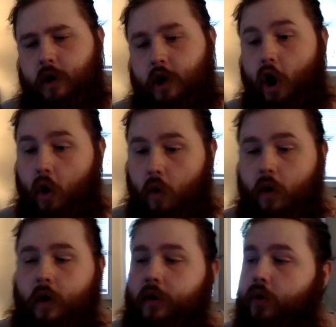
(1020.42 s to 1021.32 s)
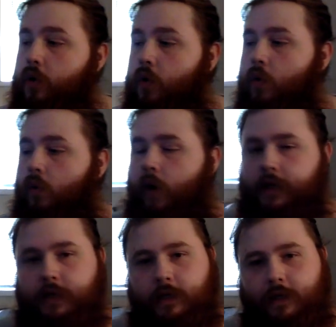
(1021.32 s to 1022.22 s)
Ko, who
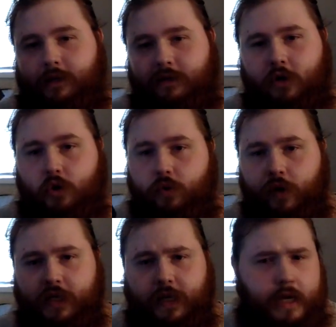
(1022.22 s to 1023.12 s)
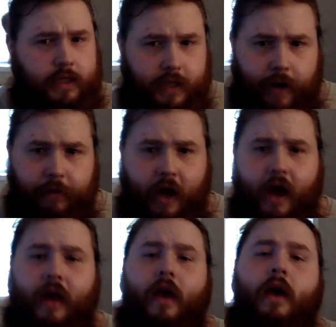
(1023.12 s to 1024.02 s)
is an
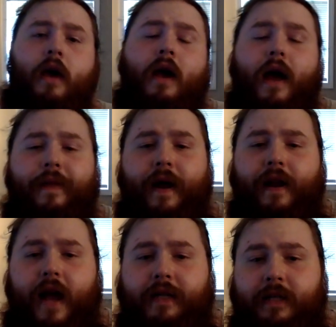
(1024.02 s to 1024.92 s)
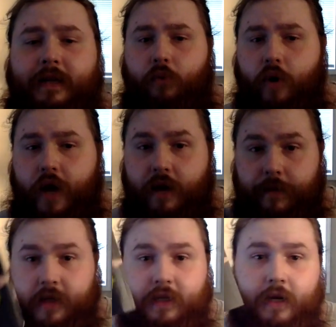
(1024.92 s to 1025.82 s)
insomniac, and then at point he
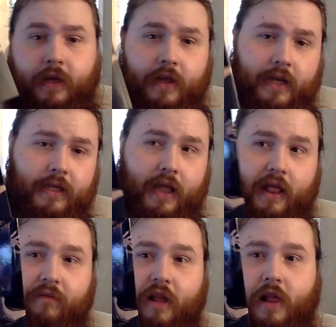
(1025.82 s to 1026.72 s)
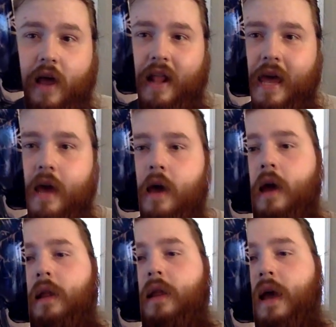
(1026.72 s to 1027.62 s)
meets this lovely lady
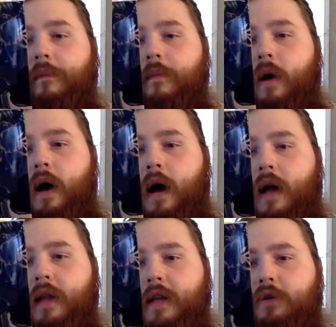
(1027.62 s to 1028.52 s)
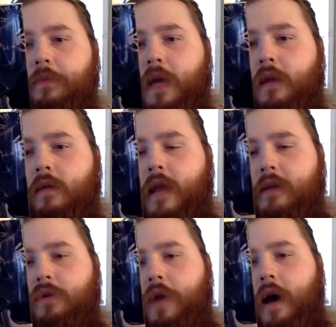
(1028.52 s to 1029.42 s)
named
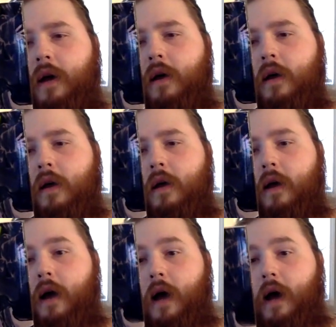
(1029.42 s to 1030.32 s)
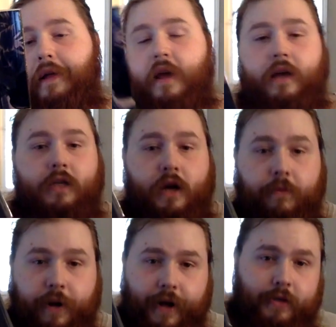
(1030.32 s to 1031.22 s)
Nezuna, I think is how
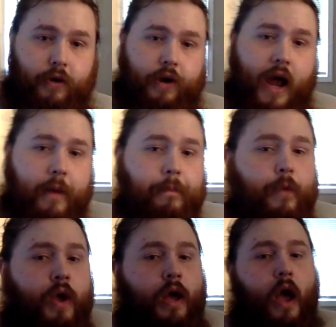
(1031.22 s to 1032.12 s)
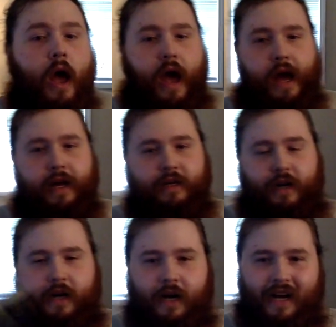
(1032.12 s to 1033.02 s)
you pronounce her name. And
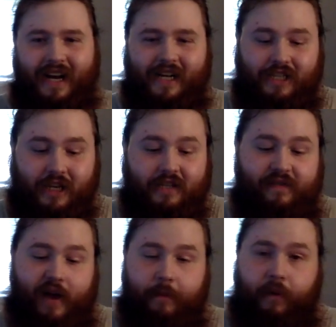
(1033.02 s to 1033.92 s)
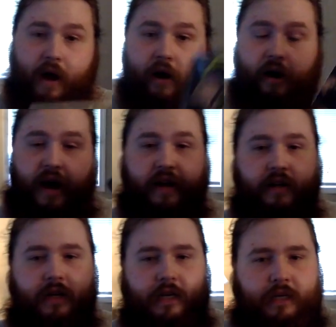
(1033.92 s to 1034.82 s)
she's a vampire,
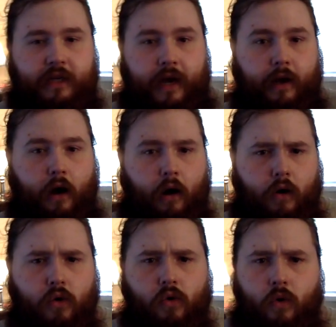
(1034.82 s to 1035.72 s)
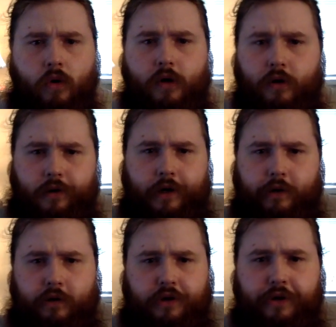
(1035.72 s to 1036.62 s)
and he's like, oh, cool. Can
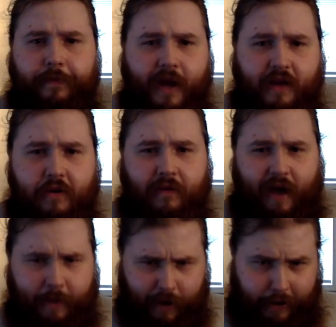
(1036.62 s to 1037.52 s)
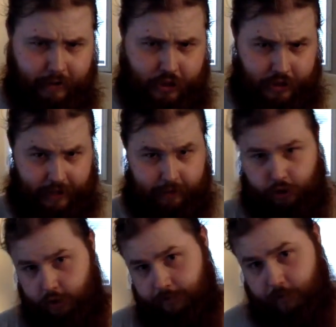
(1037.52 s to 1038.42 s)
you just turn me into a vampire? She's like,
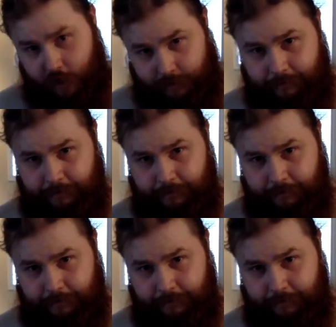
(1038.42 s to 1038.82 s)
sure, but